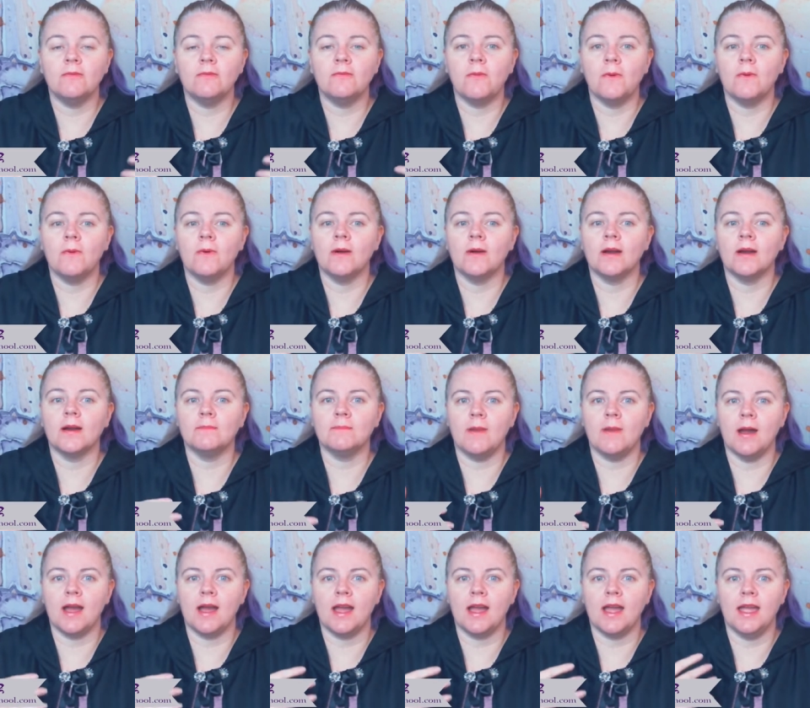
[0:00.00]
for
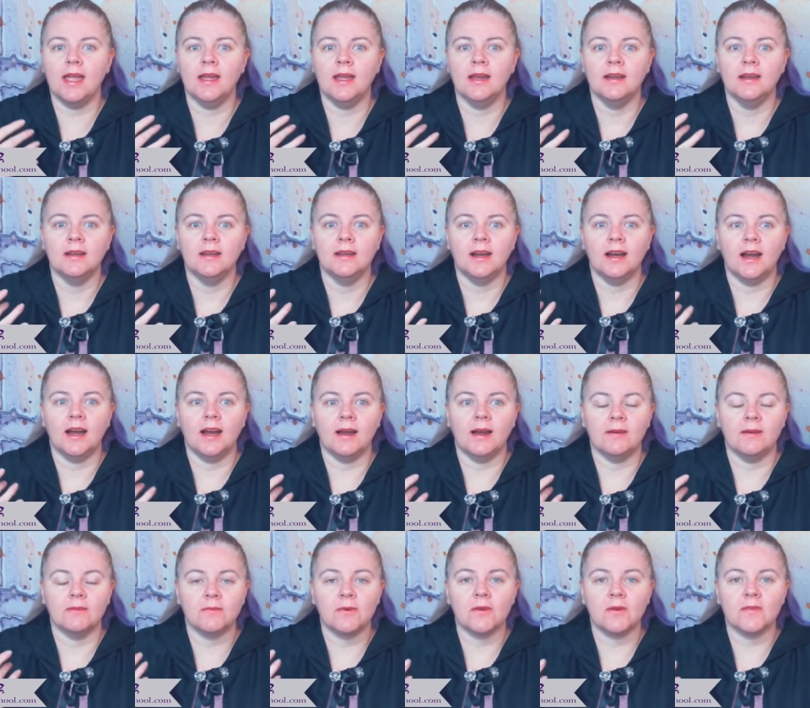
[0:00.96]

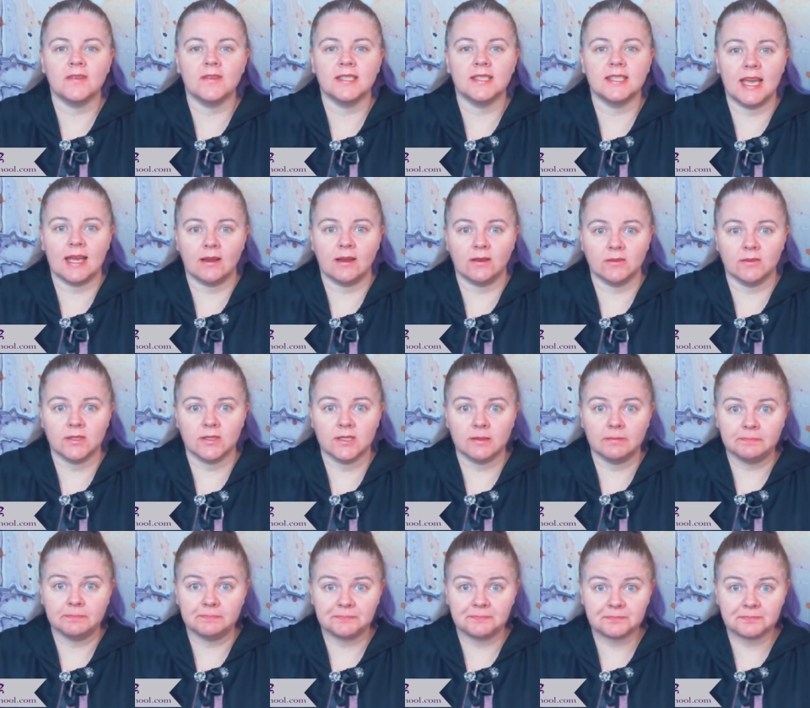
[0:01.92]
the sales.